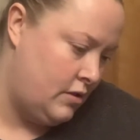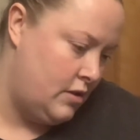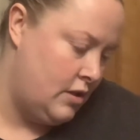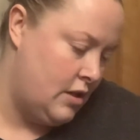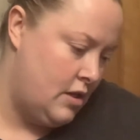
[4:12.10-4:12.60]

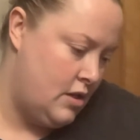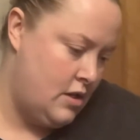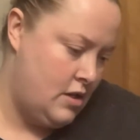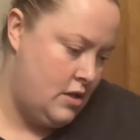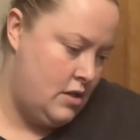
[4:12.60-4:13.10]

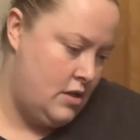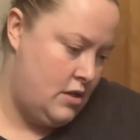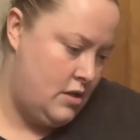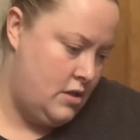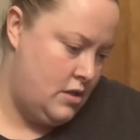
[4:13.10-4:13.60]

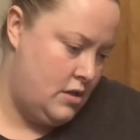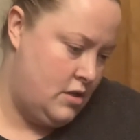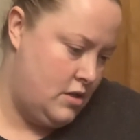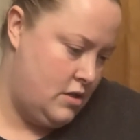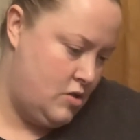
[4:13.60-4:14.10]

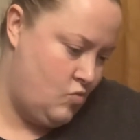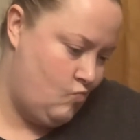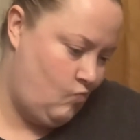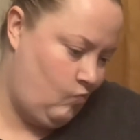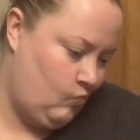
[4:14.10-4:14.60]

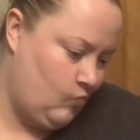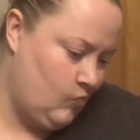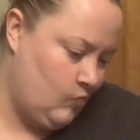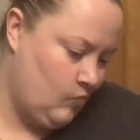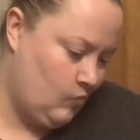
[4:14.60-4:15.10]

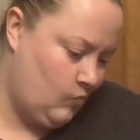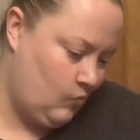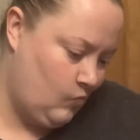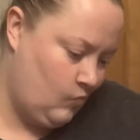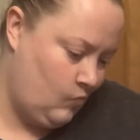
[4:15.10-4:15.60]

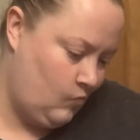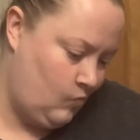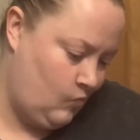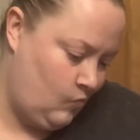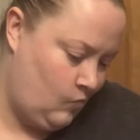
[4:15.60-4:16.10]

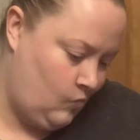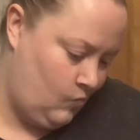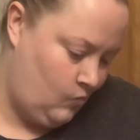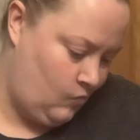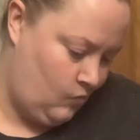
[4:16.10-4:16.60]

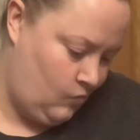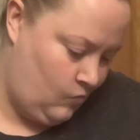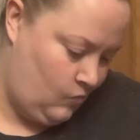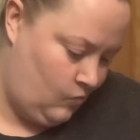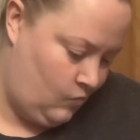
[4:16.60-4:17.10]

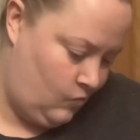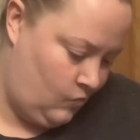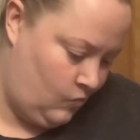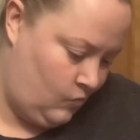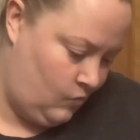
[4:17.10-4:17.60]

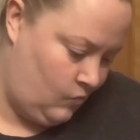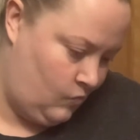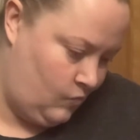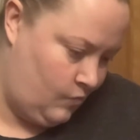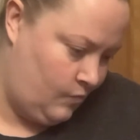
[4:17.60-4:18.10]

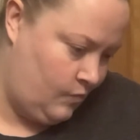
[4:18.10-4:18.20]
No one is speaking in this clip.